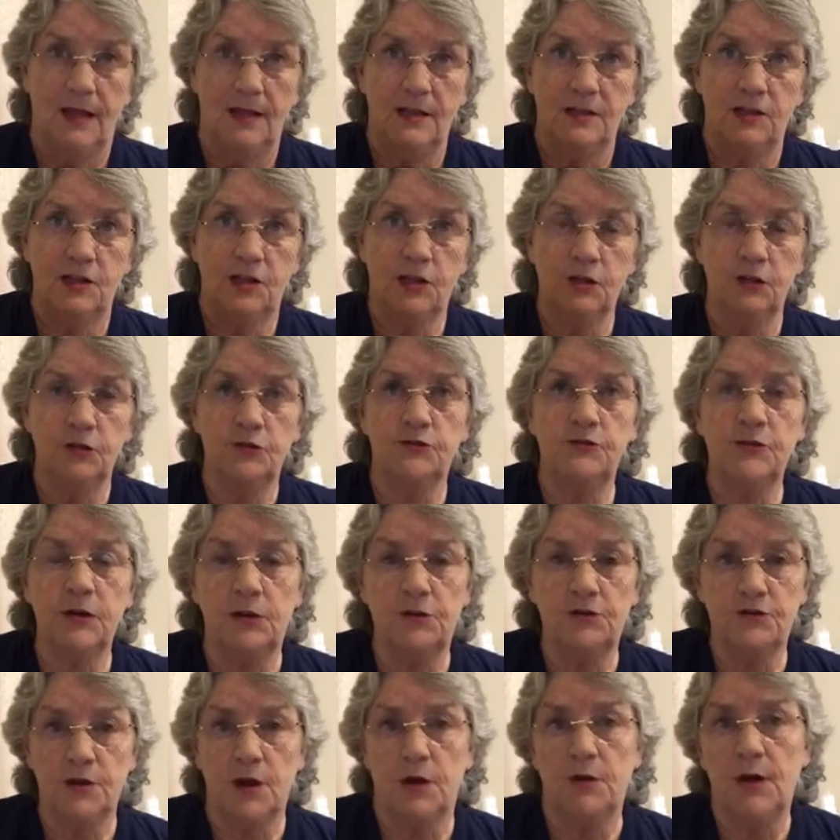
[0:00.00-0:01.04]
Children
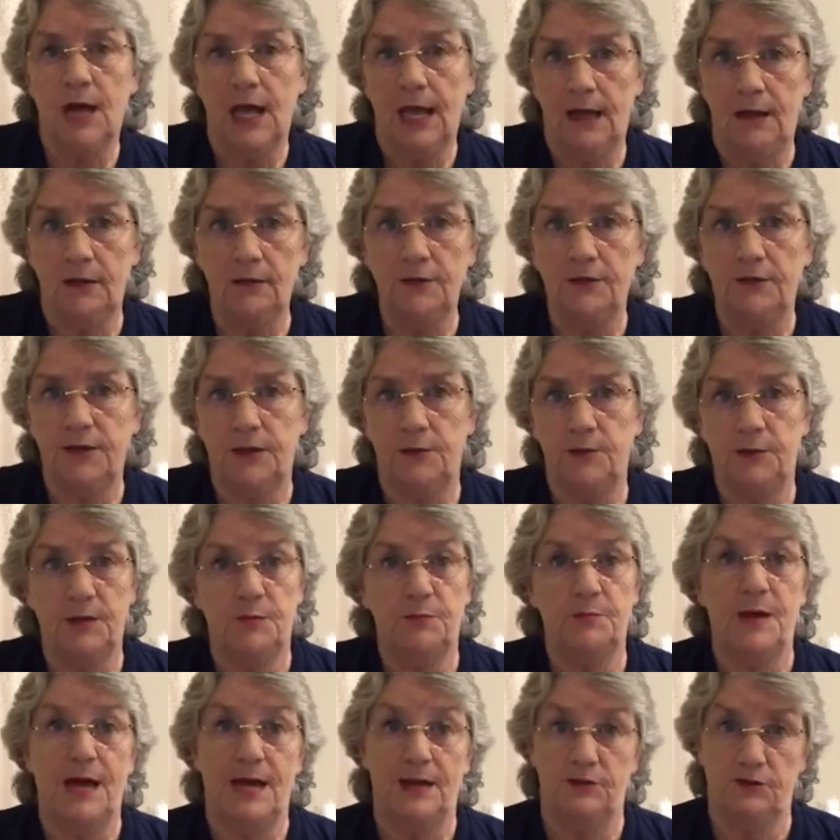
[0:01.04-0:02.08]
grow healthy with
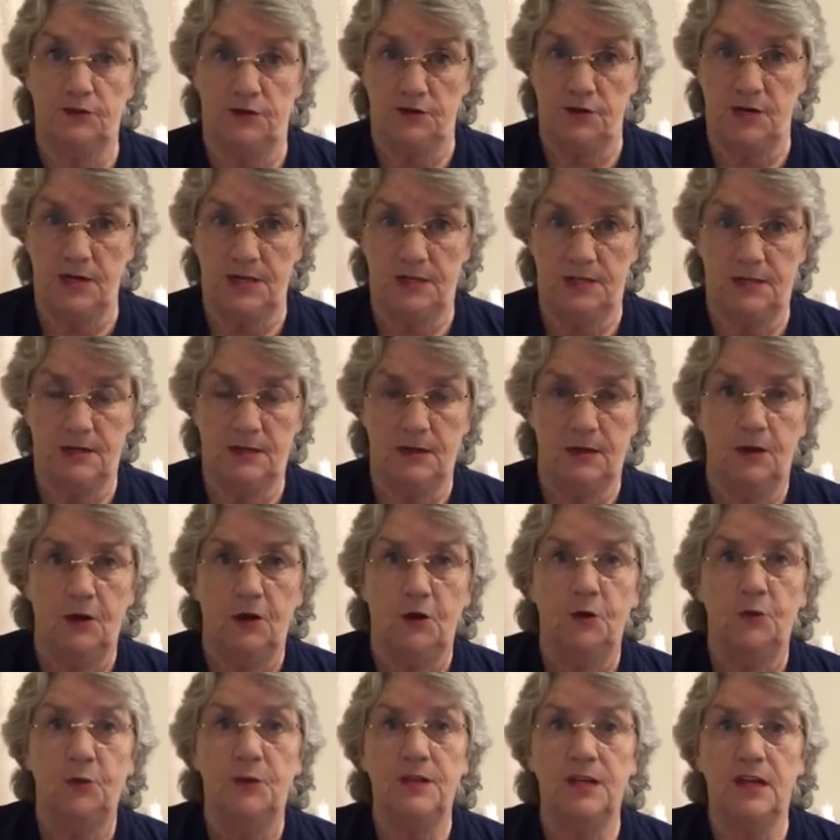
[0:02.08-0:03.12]
boundaries,
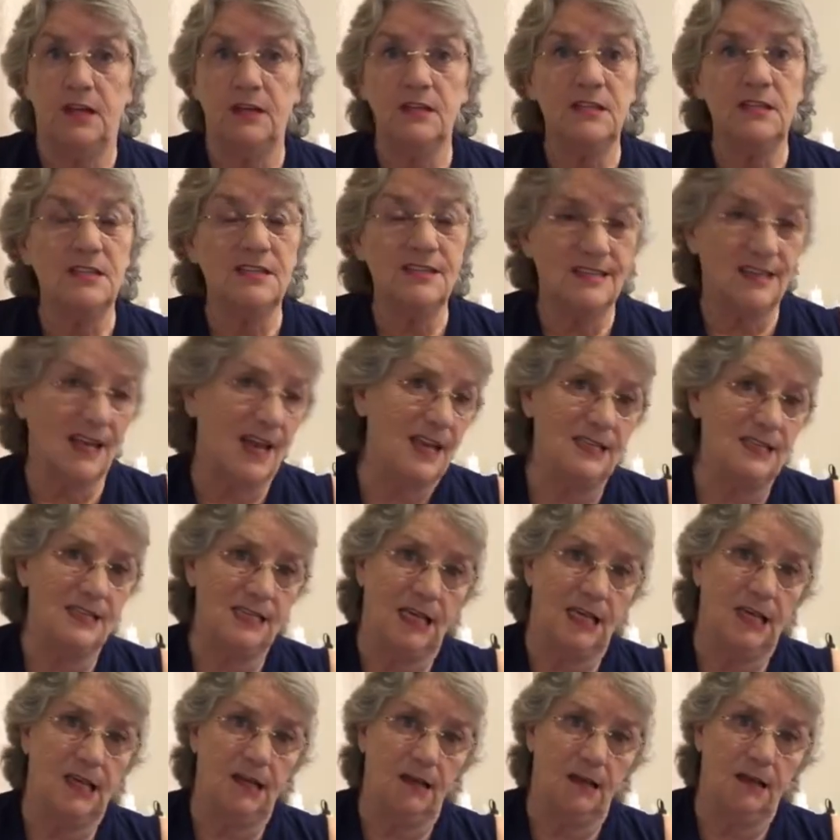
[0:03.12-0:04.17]
with
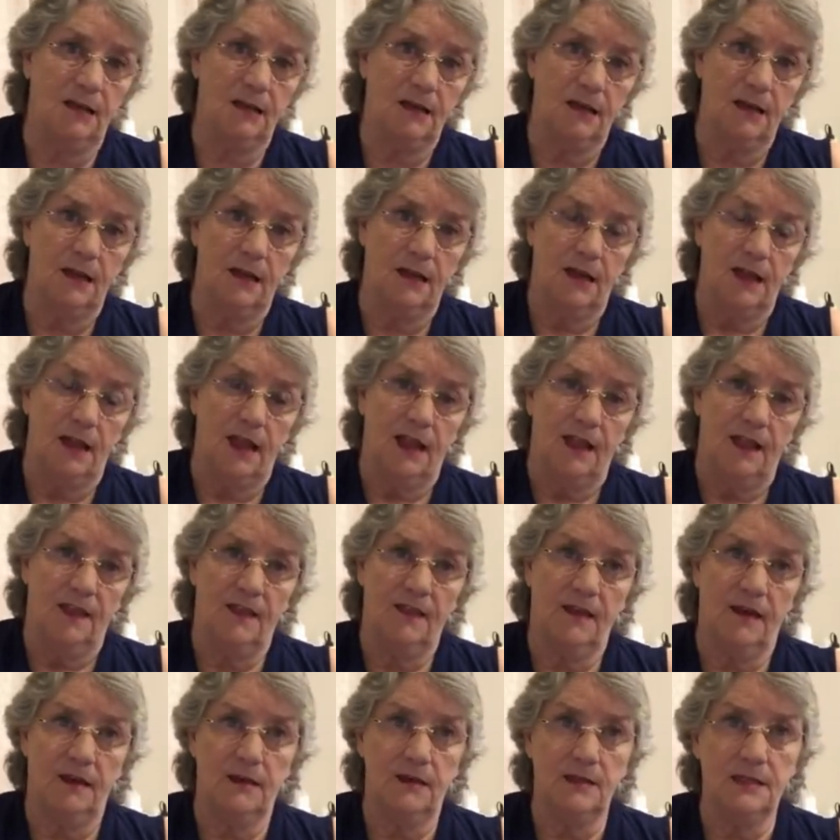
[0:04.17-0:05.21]
understanding
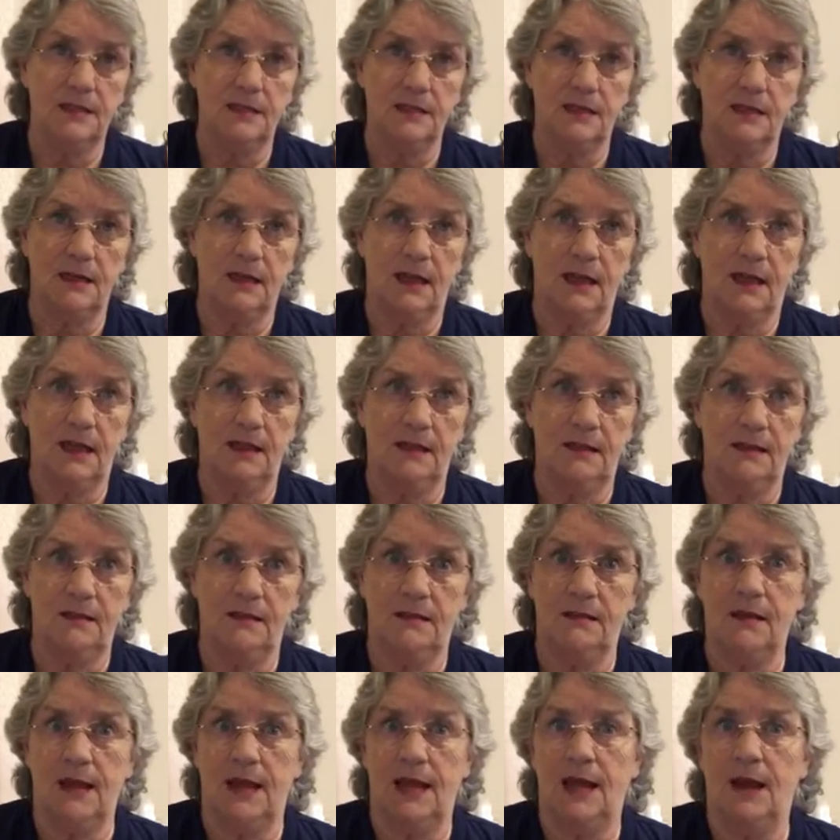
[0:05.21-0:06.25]
that
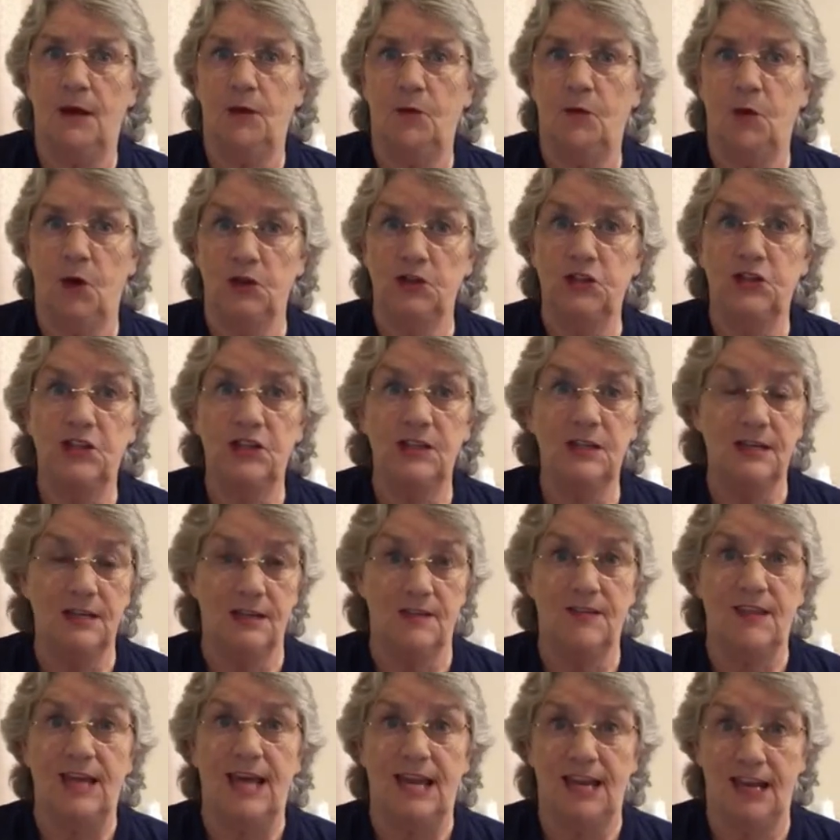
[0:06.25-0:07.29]
they're wanted and
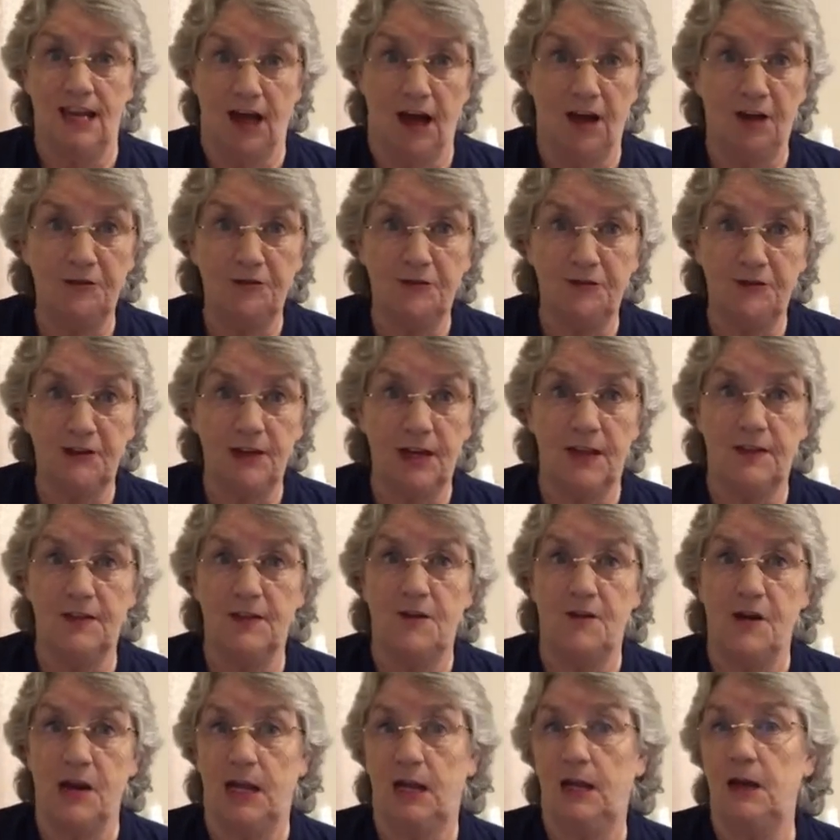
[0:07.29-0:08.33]
they're loved and they're
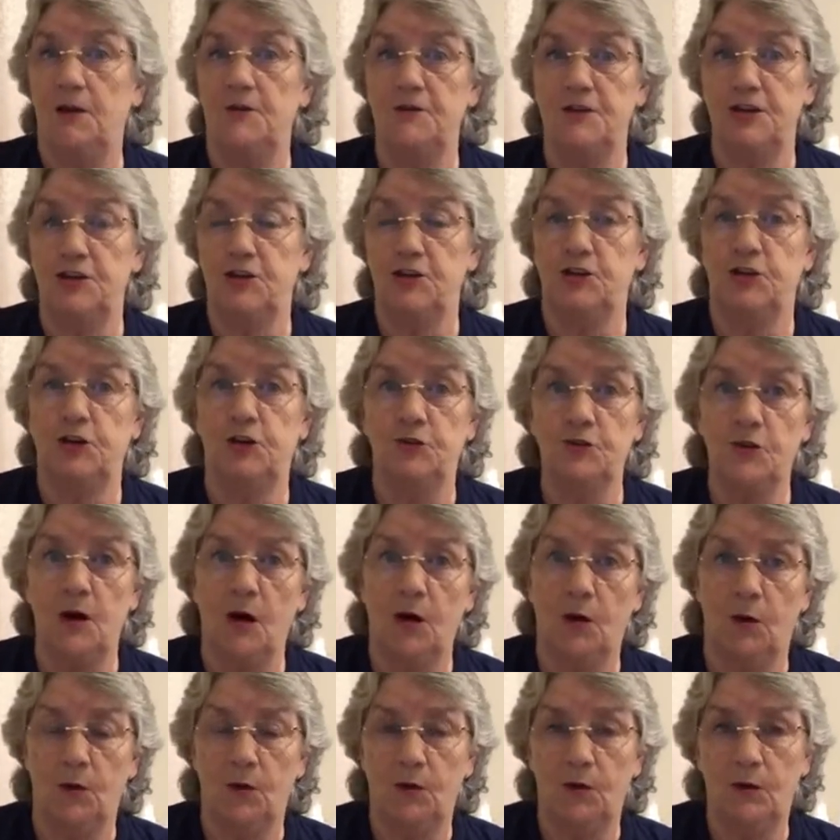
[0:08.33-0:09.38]
encouraged to
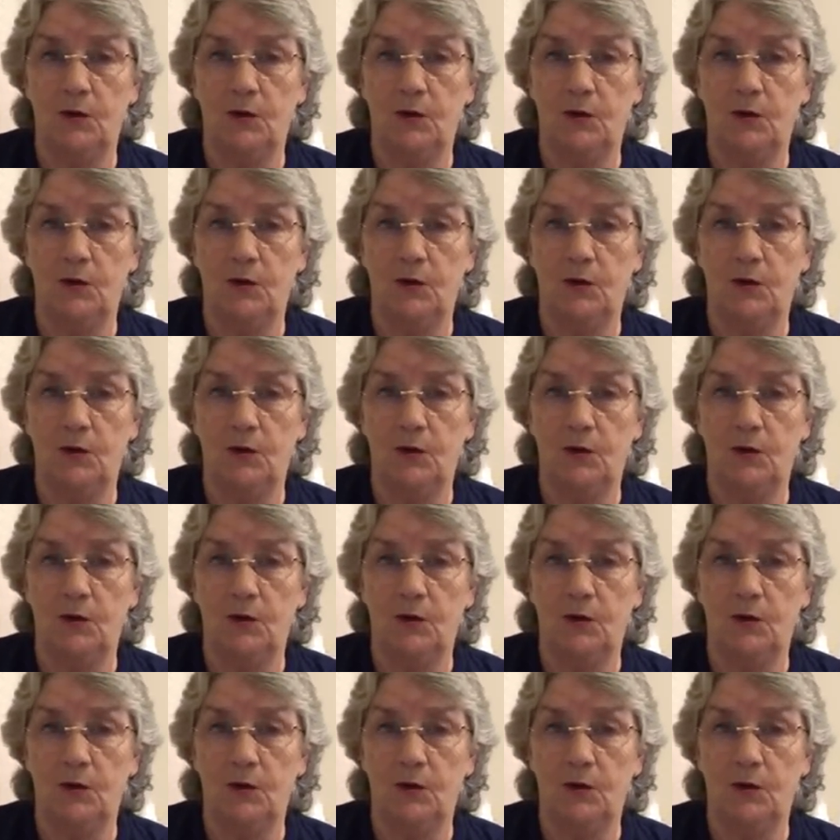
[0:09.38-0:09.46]
grow.